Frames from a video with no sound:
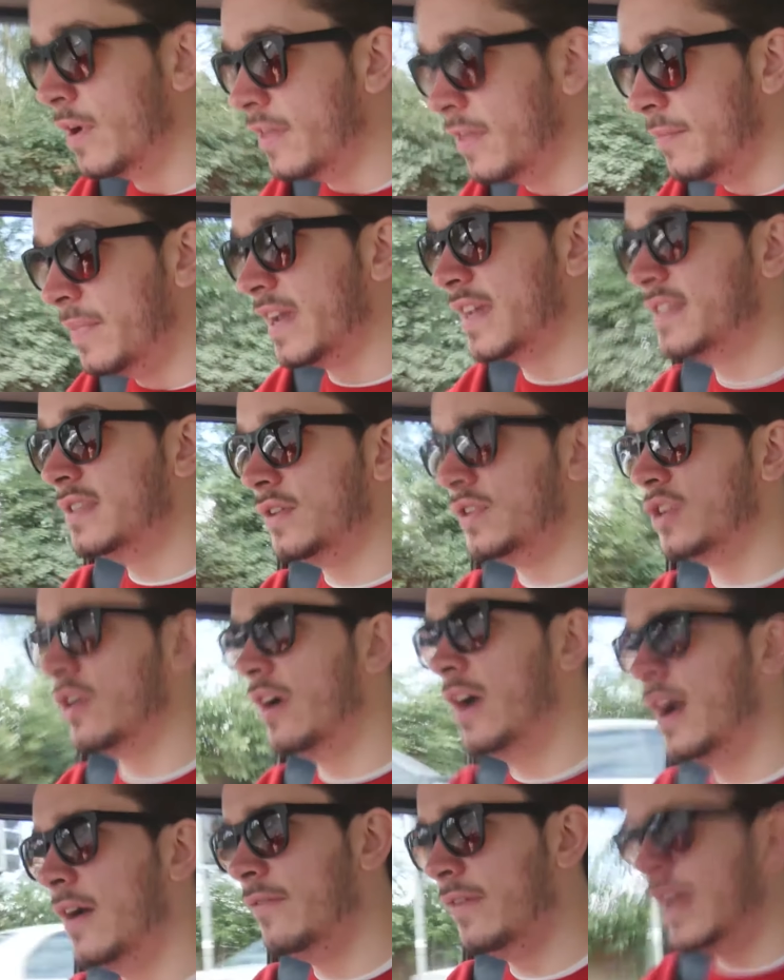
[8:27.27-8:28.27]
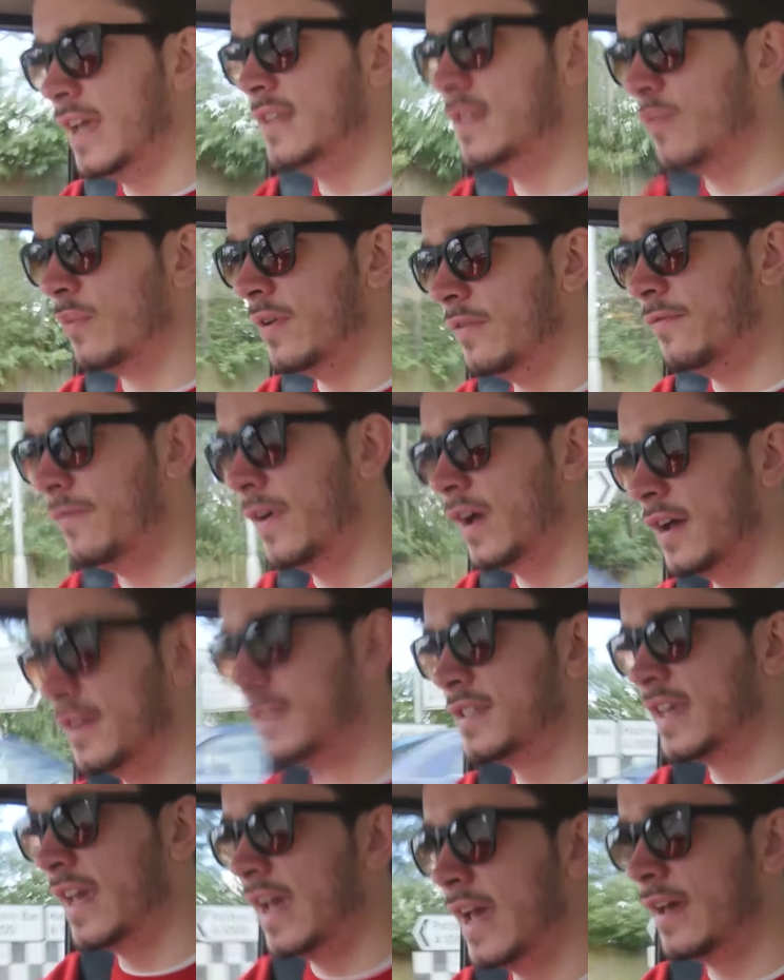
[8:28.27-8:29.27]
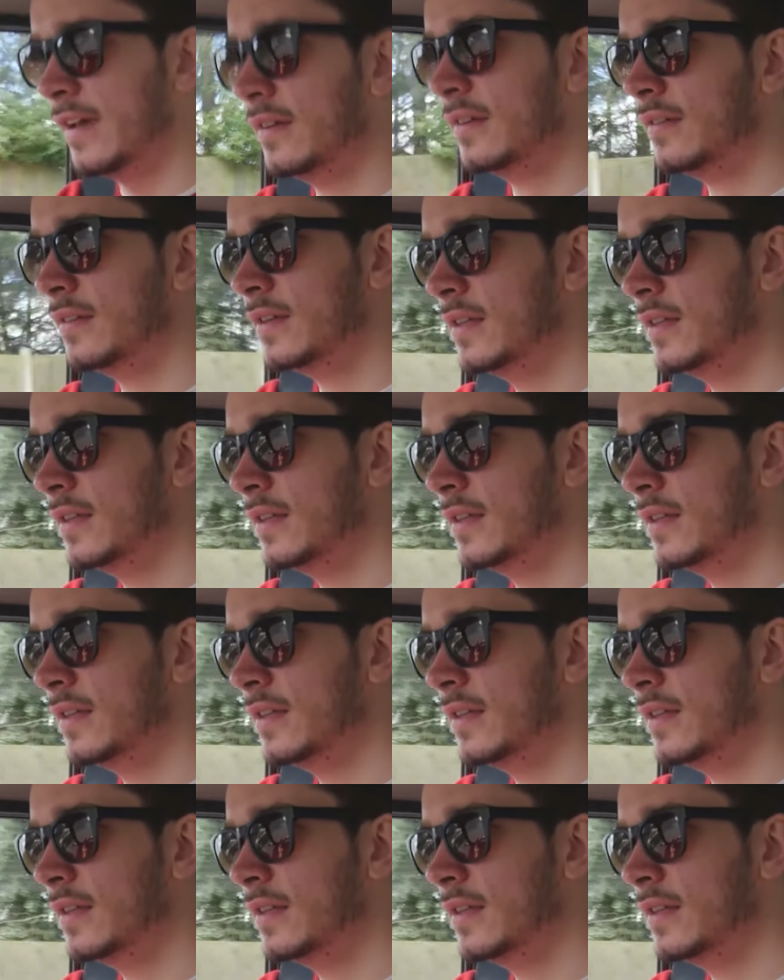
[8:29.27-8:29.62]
one of the biggest issues I have is with first gear.